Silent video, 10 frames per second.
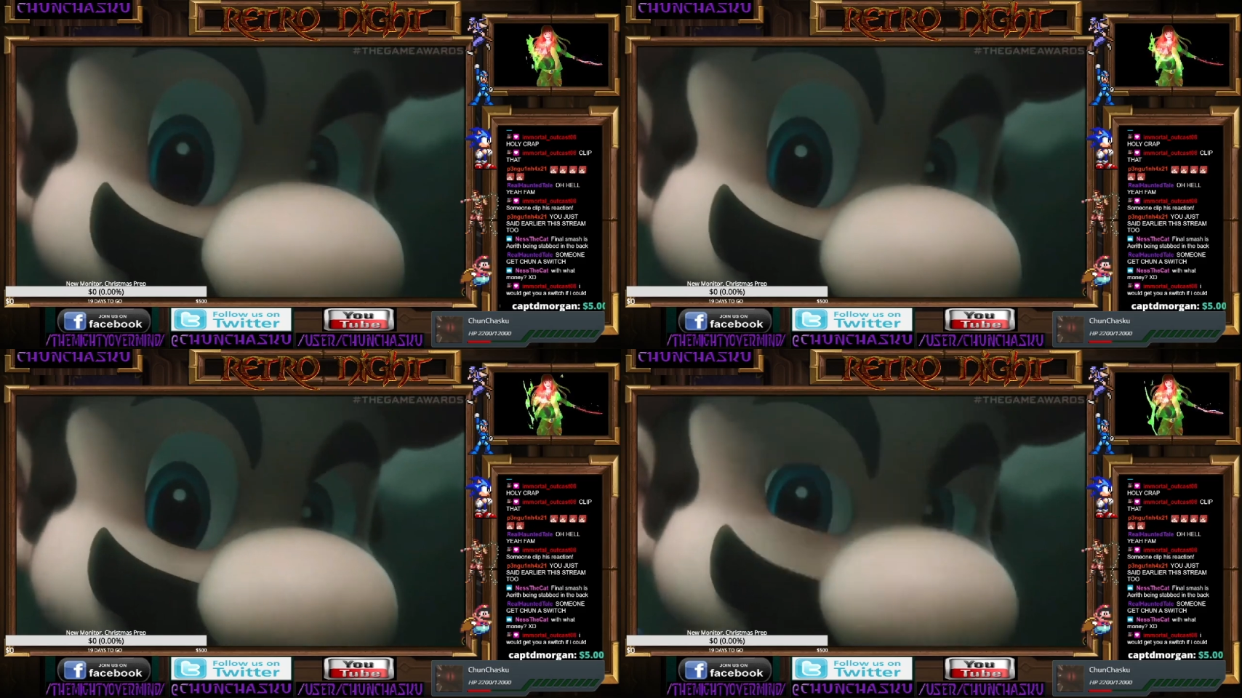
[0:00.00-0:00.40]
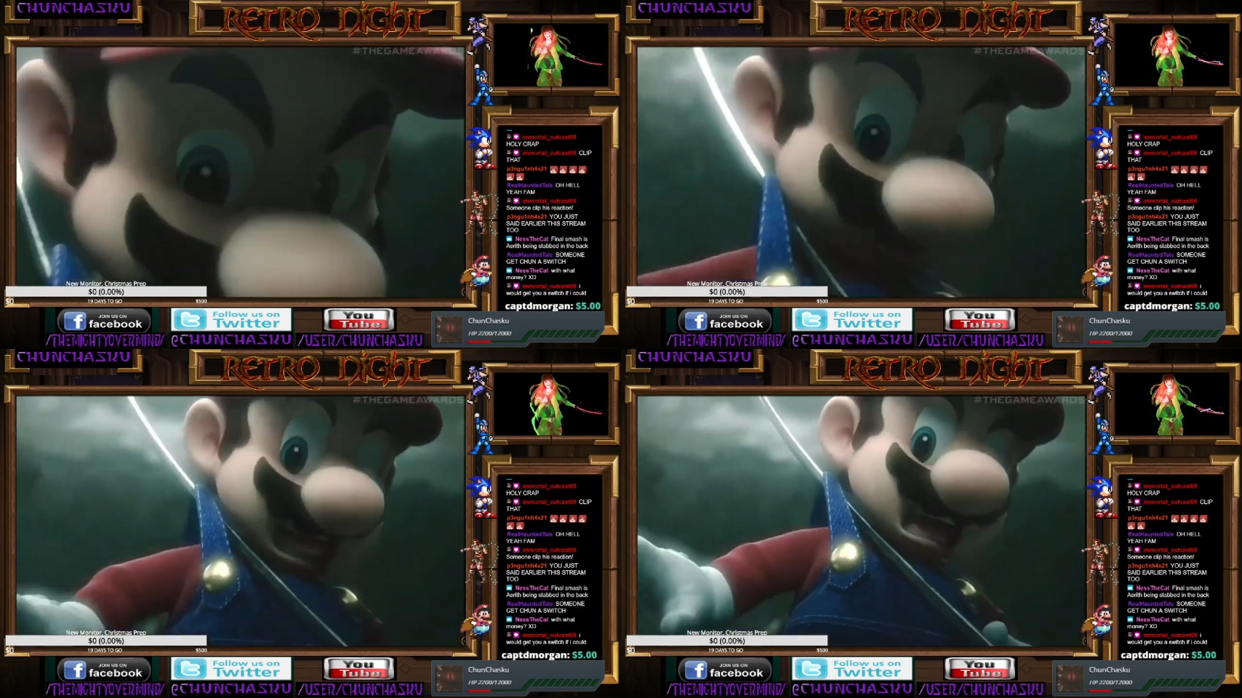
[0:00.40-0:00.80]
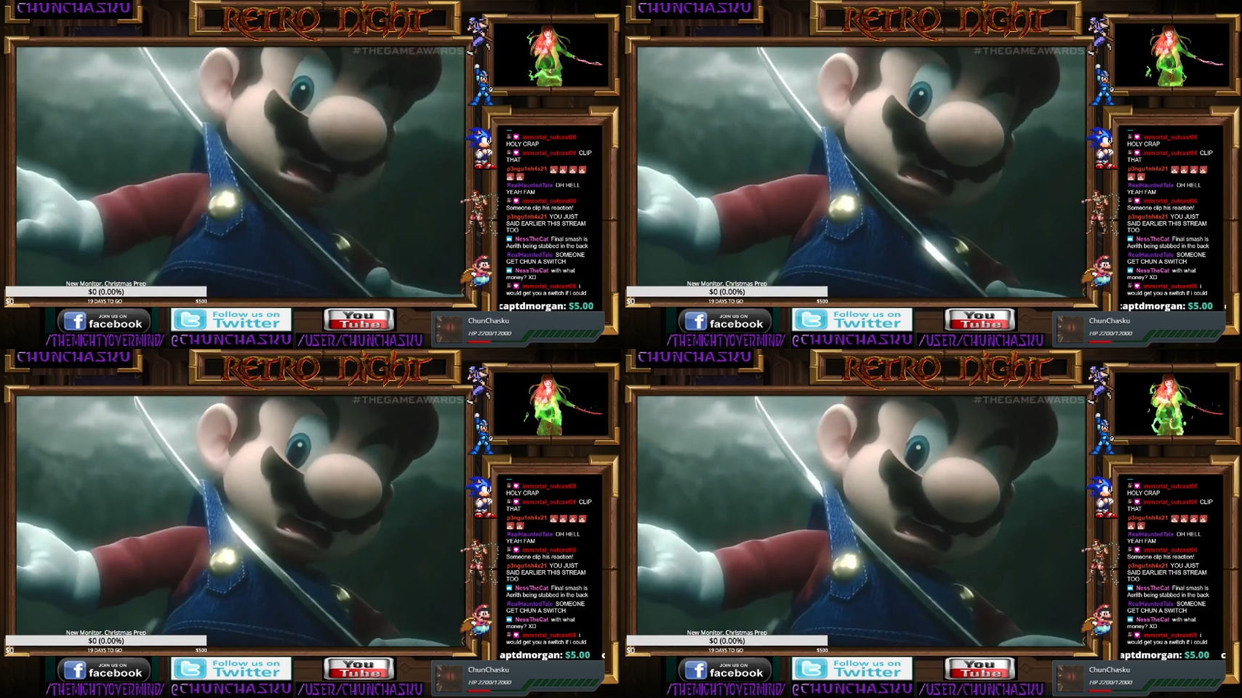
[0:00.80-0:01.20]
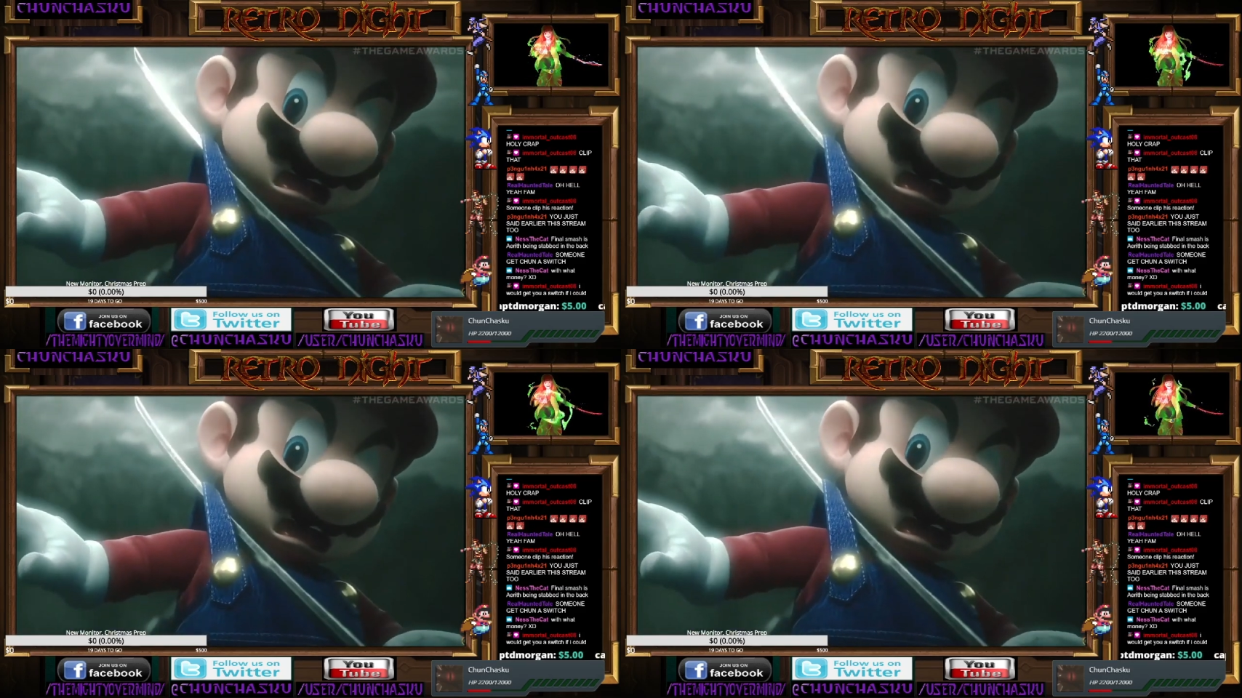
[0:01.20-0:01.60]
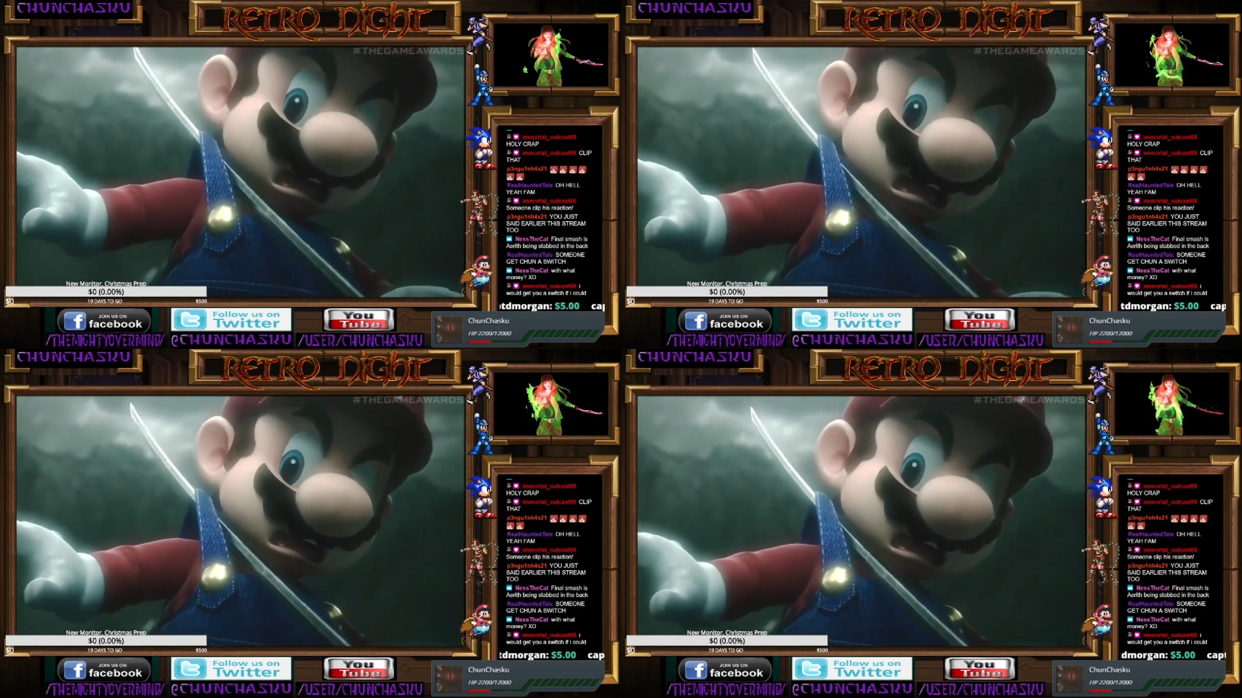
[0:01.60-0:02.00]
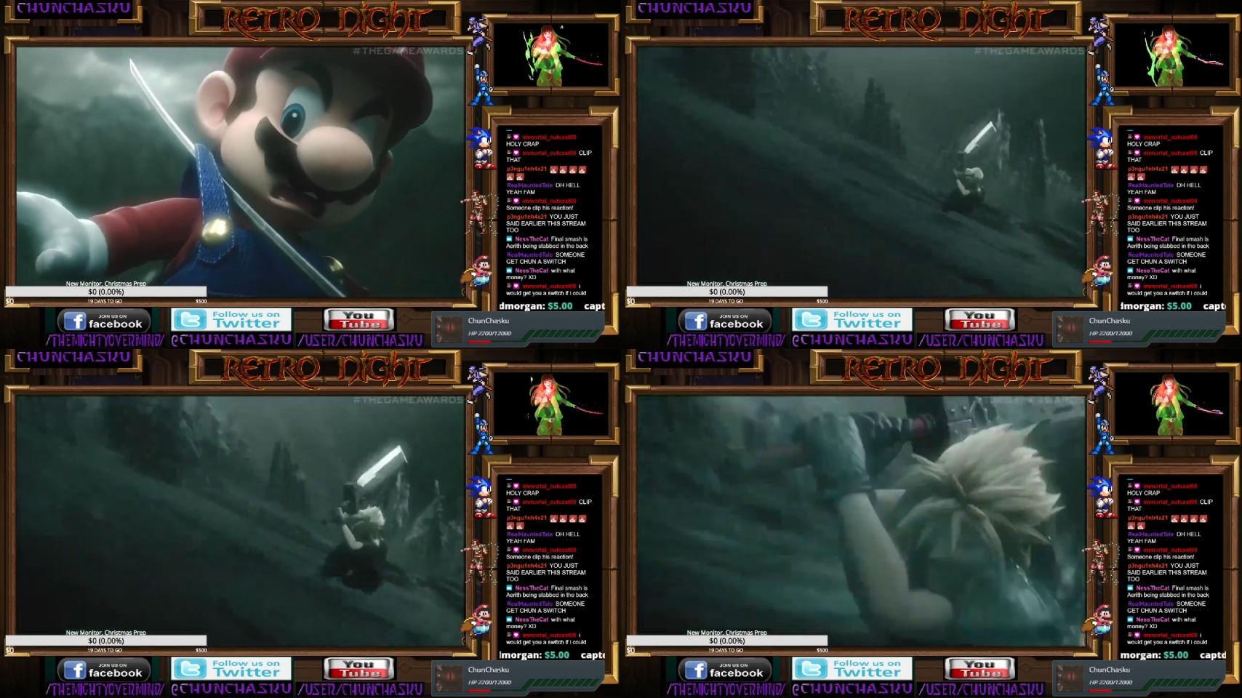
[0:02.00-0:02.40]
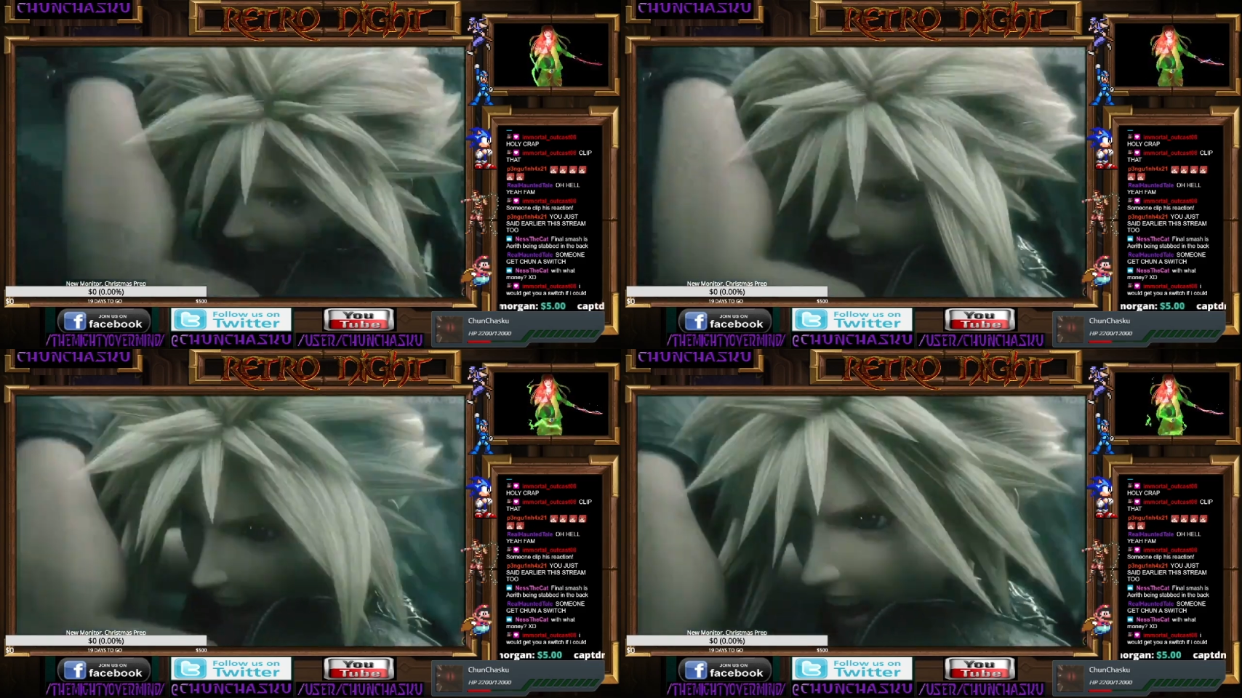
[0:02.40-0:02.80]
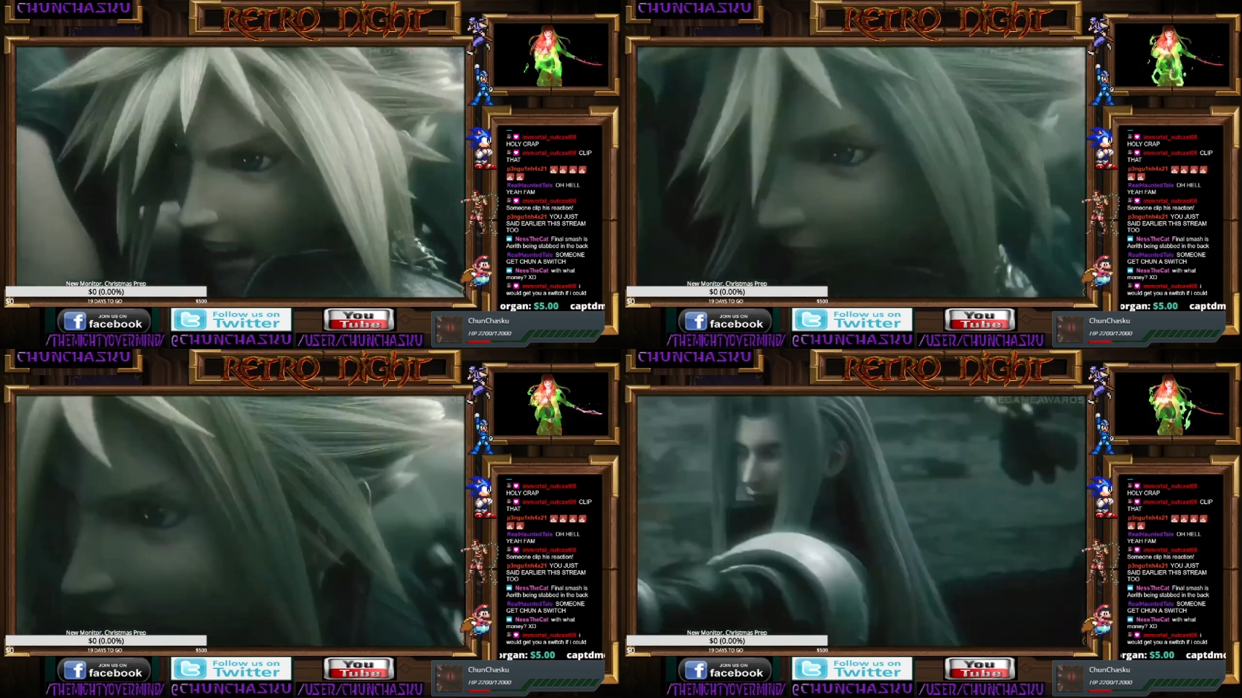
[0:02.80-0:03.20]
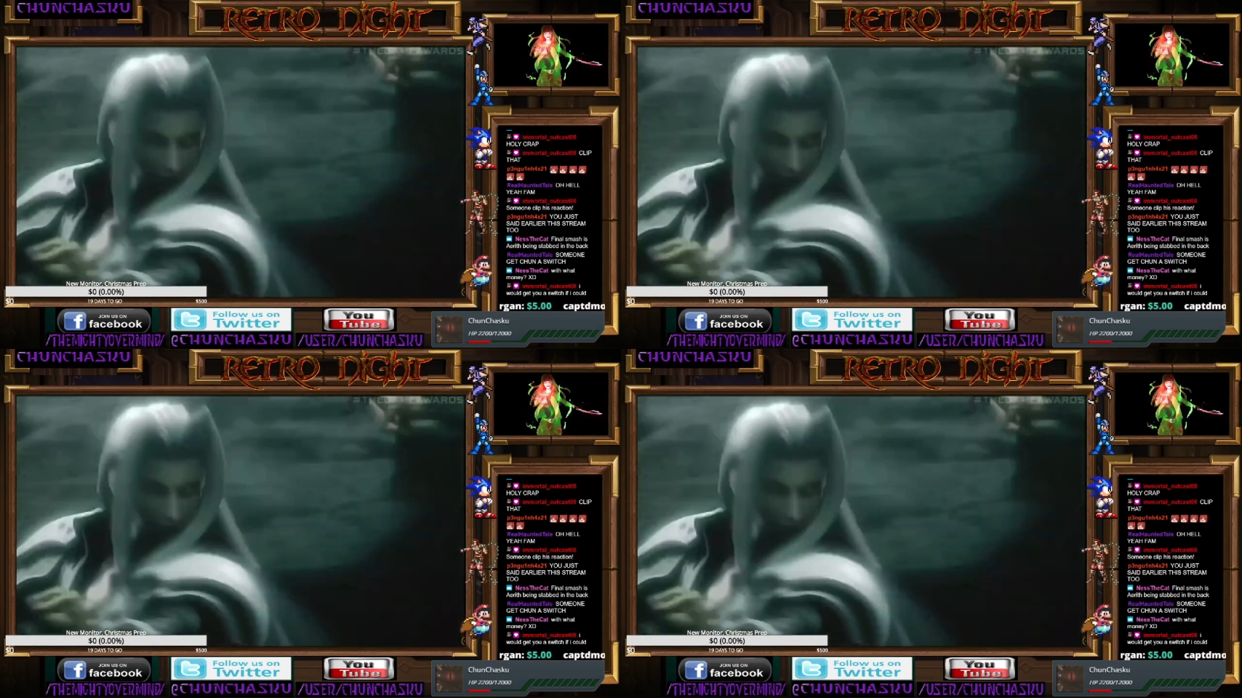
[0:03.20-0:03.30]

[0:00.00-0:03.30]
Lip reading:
(no speaker visible)